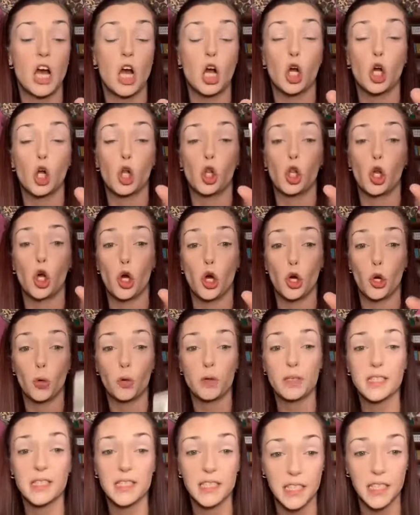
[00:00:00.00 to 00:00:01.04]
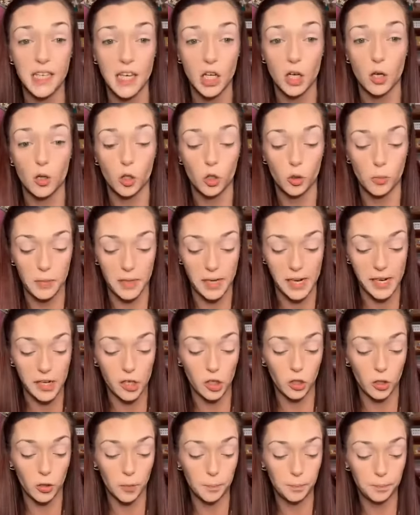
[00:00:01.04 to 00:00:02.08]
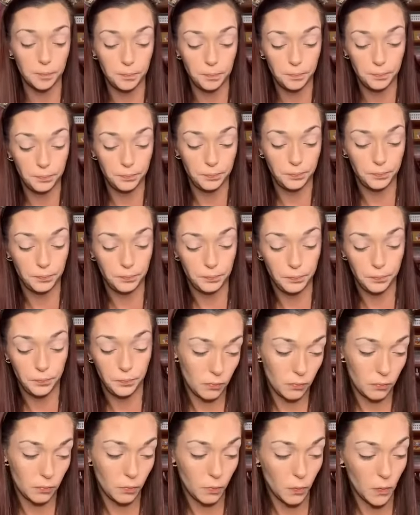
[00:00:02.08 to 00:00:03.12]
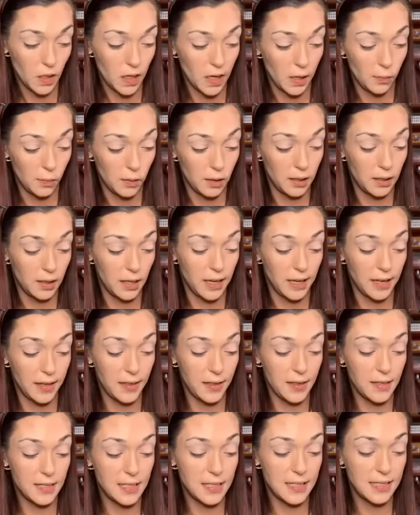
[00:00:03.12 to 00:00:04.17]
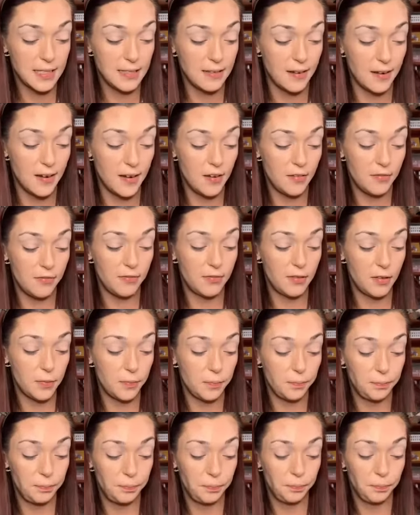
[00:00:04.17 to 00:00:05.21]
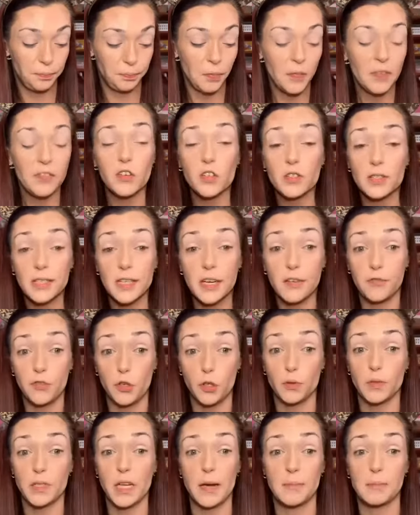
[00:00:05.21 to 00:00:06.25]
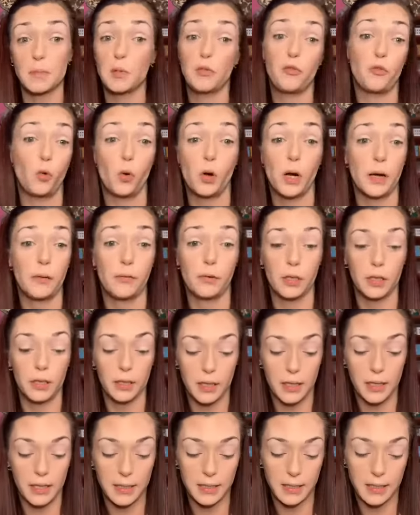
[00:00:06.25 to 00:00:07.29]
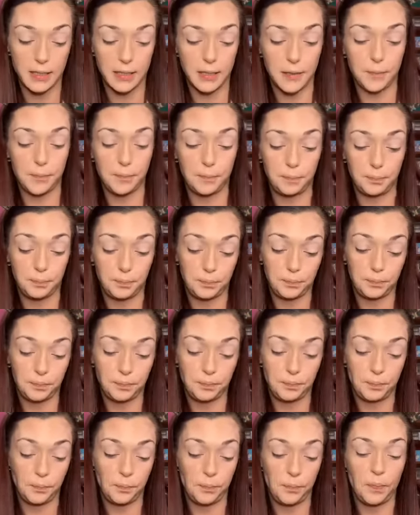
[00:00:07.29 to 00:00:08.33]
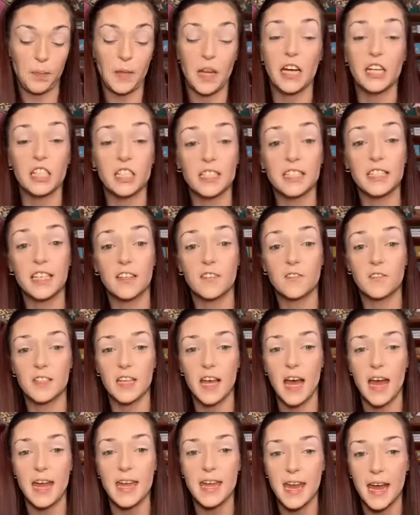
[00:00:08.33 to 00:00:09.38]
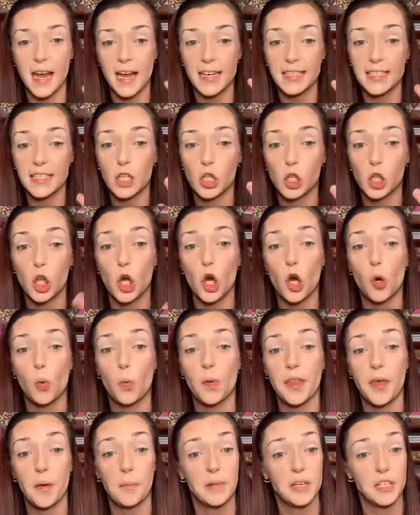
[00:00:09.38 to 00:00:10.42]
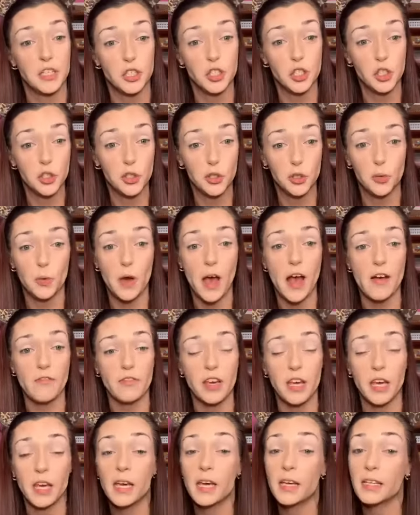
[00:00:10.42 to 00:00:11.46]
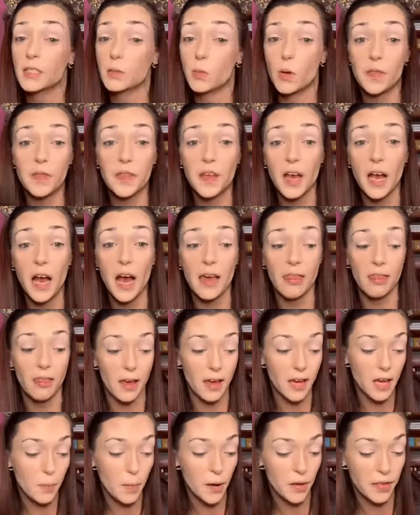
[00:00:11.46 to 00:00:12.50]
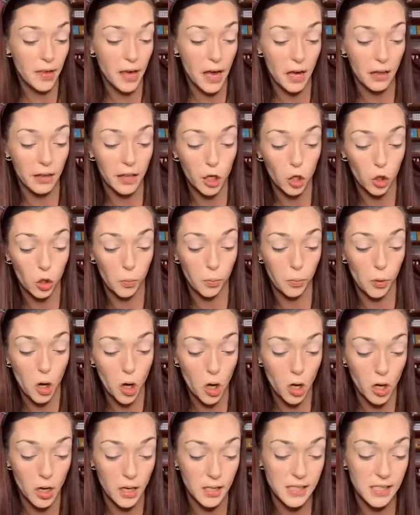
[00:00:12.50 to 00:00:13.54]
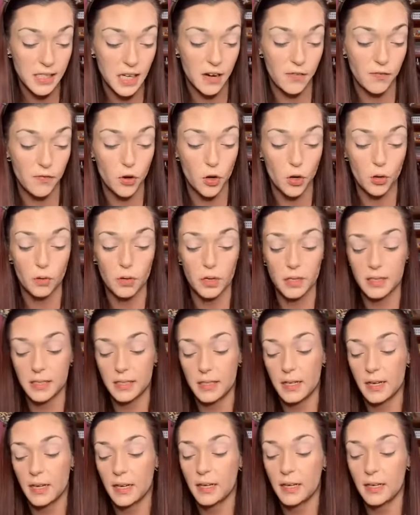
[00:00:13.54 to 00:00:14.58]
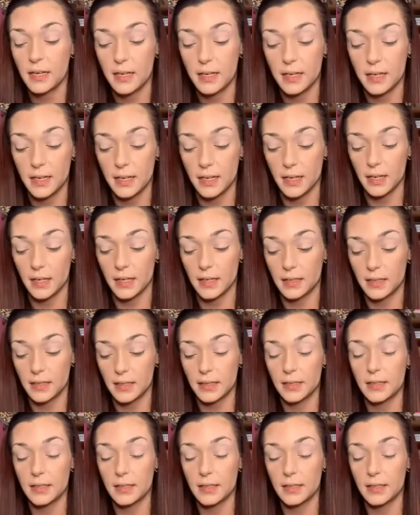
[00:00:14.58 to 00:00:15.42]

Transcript: Glow Skin Illuminator. And I really like this stuff. Used it a few times before and I really liked it. It just gives that nice glow without being too heavy. It's one thing I like about the LA Girl products that I've noticed is